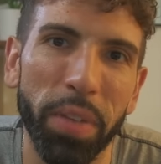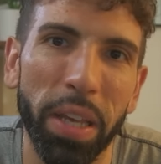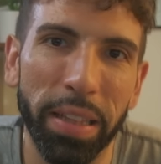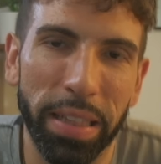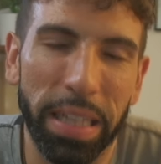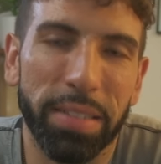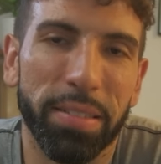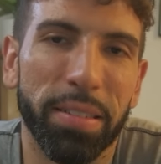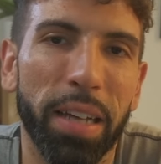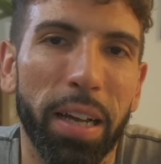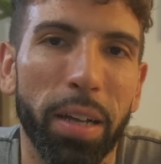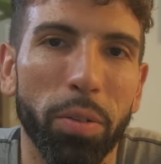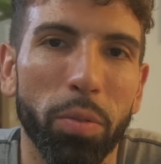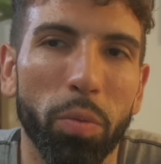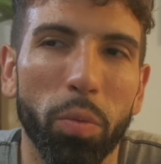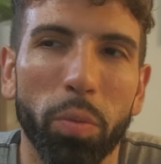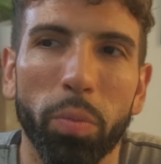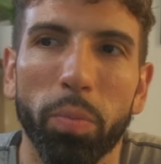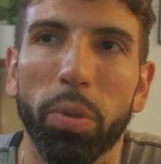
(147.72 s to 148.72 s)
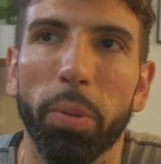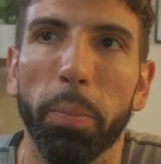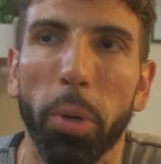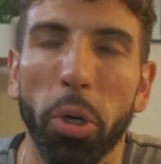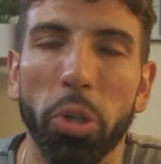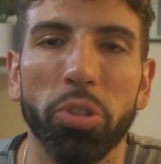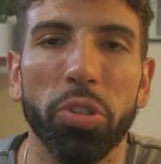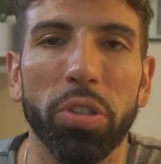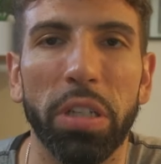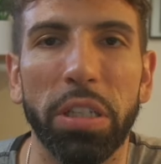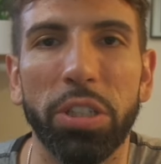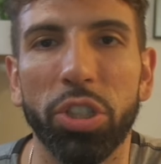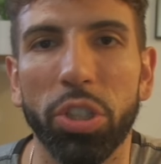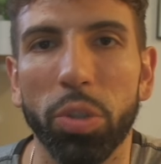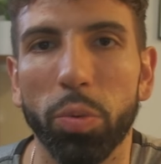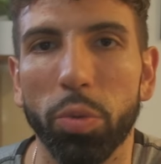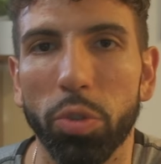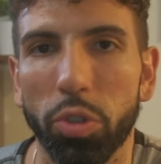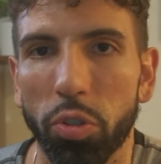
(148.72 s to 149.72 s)
that's not the person that
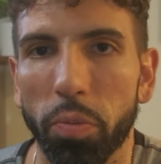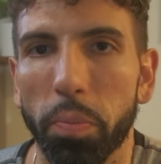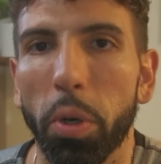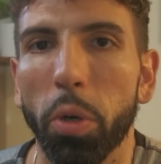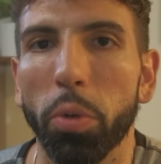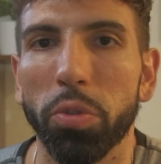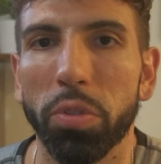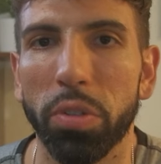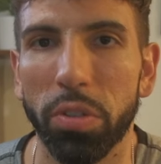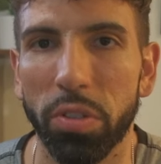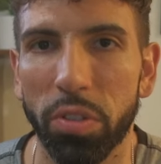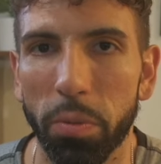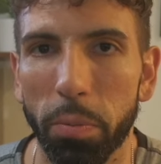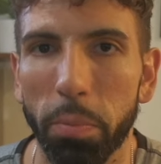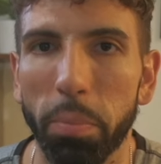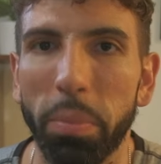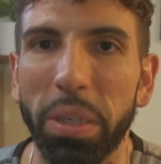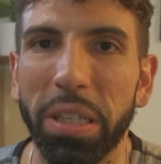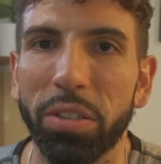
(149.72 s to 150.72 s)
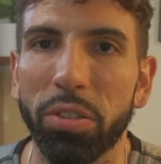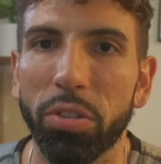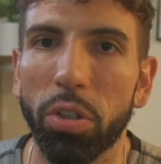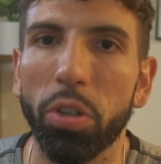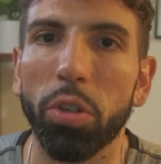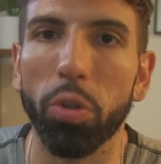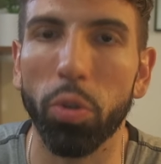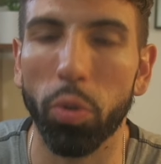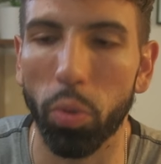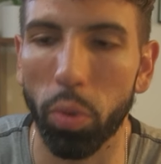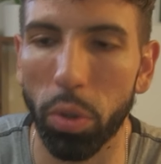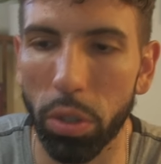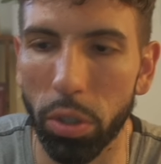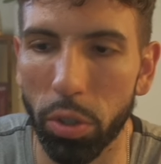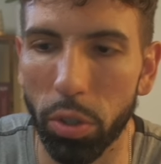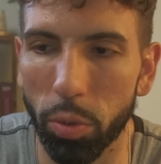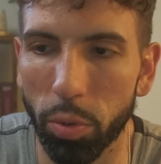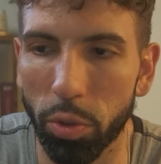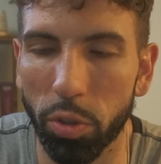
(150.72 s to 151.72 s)
she was supposed to submit to.
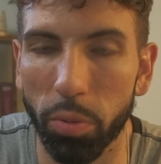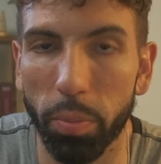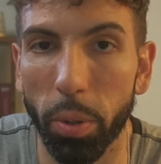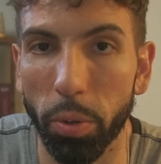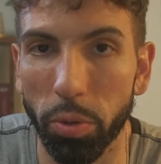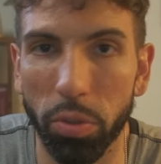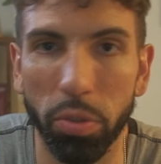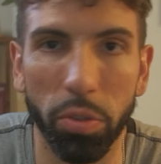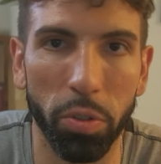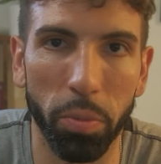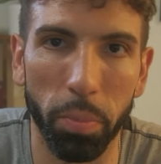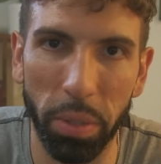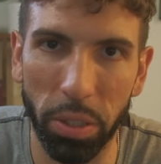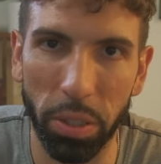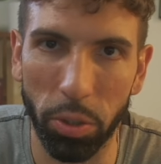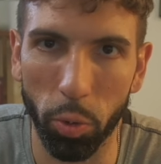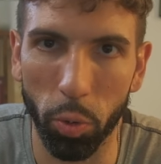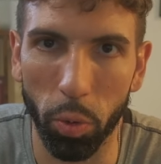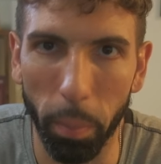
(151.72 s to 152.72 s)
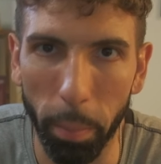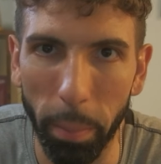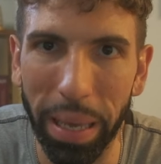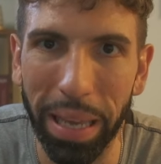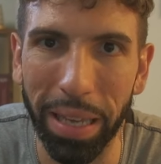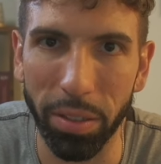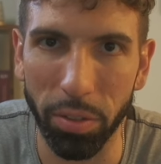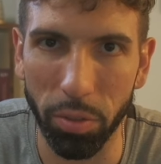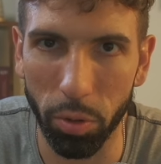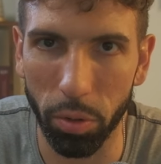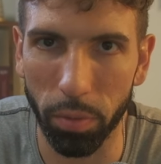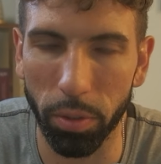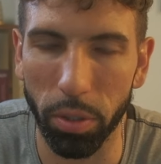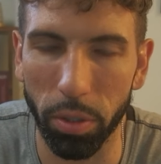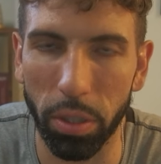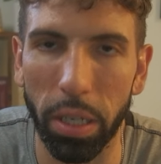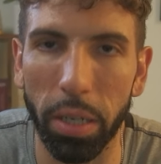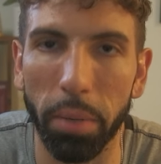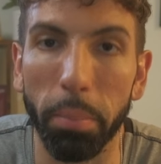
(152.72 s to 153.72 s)
She was supposed to submit to a man. So if
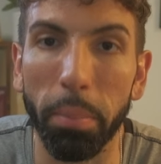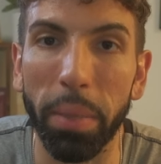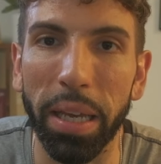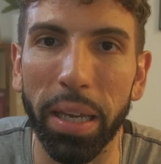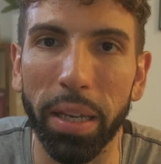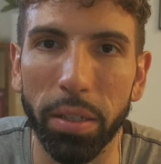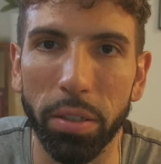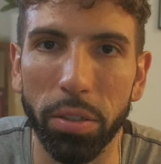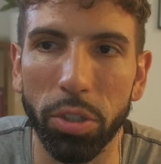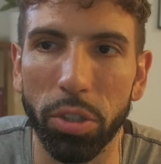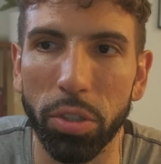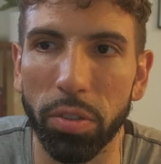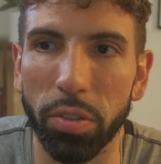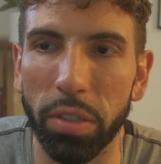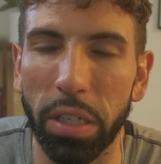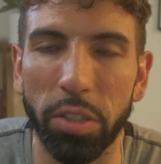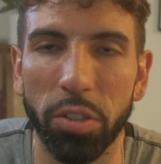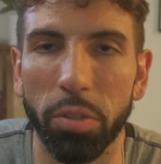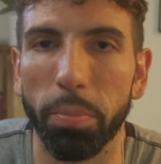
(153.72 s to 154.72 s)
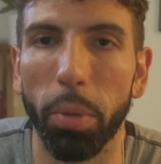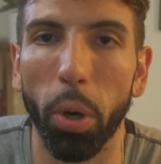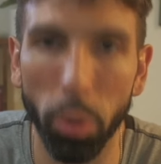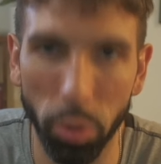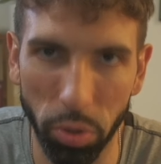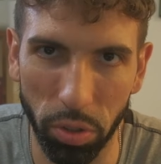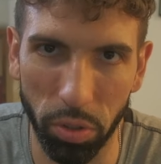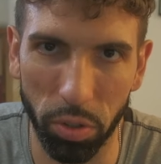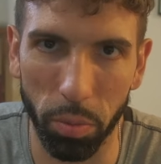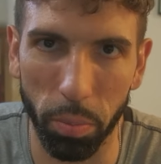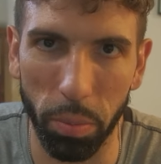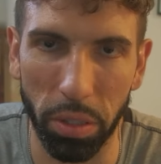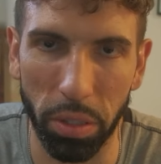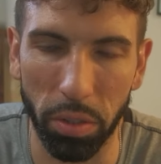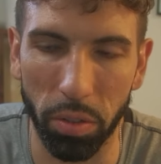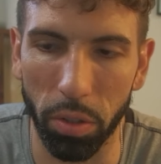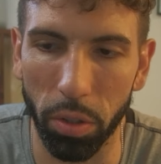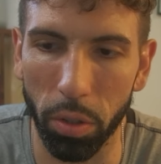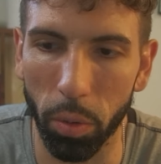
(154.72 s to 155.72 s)
you're not a man, she's not supposed to
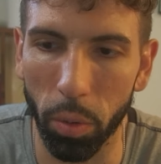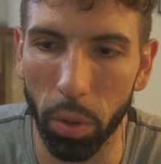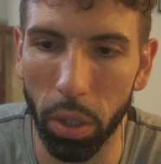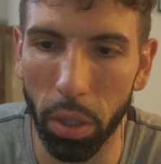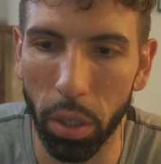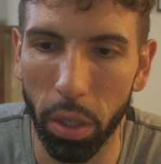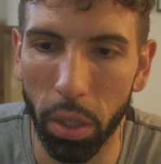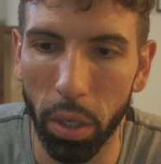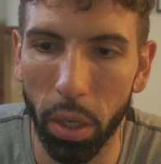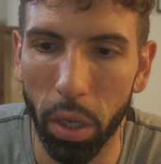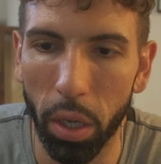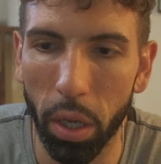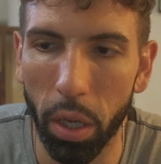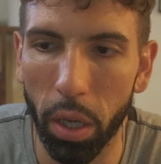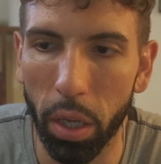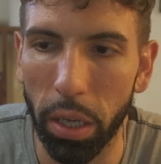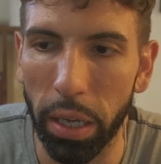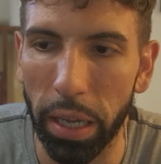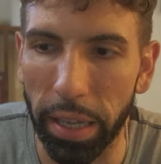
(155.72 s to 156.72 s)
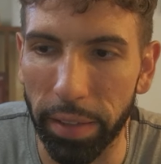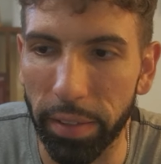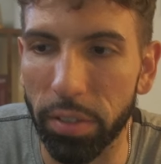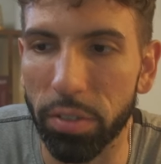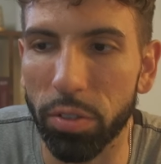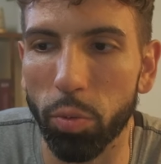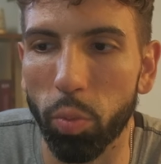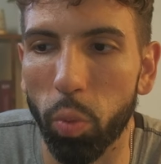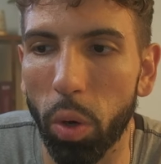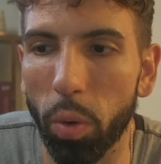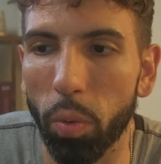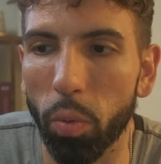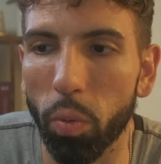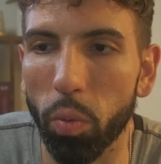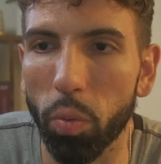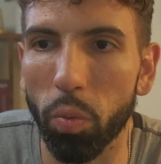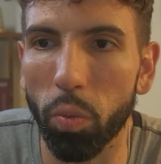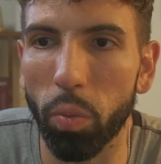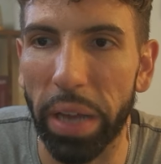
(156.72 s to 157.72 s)
submit to you. And this is what,
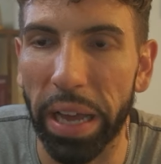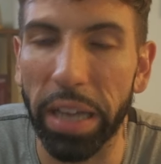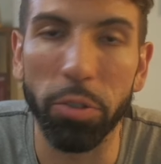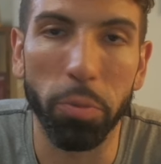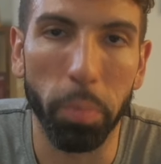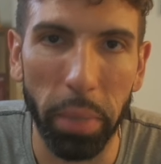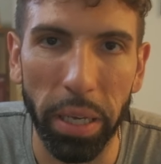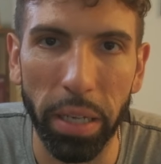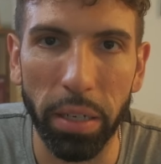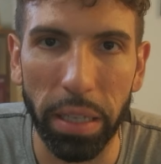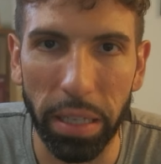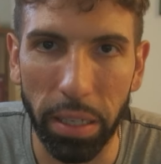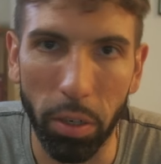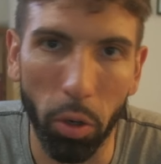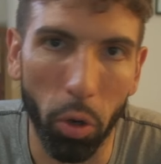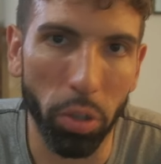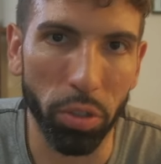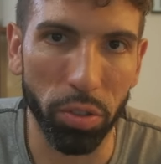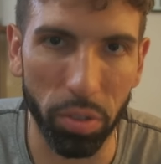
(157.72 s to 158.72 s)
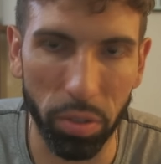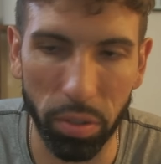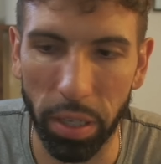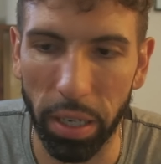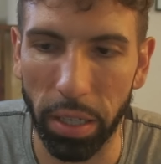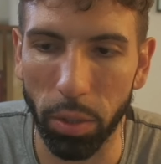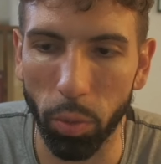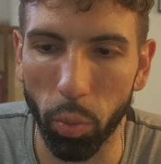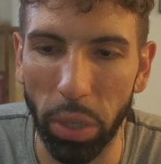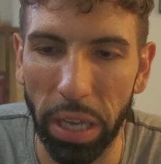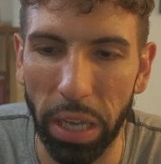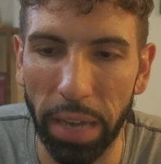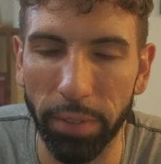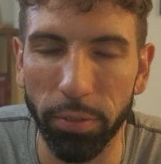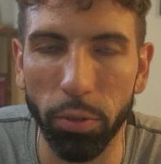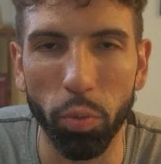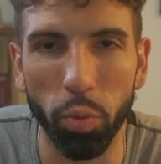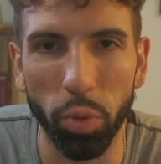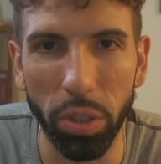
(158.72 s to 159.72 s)
as men in our society, we have
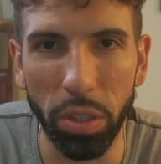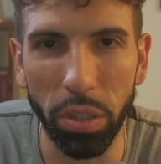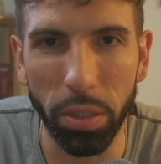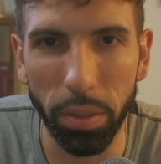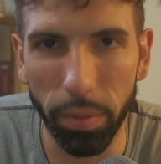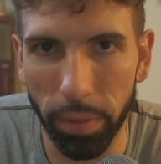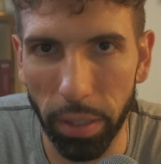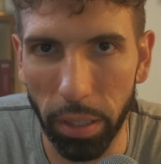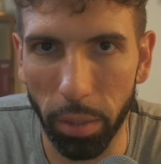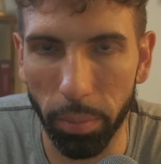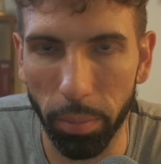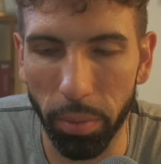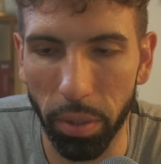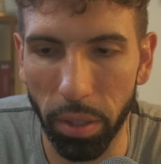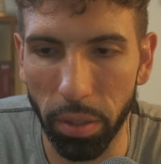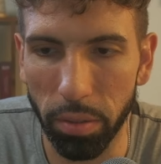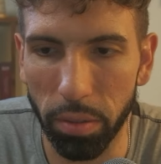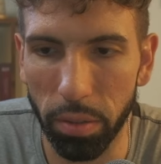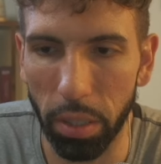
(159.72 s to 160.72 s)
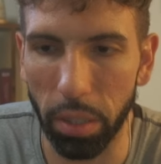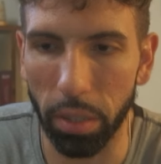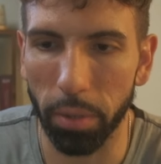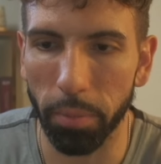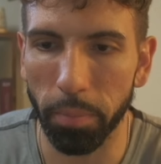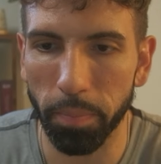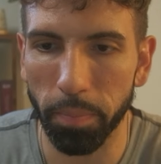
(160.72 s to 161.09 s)
to really develop this and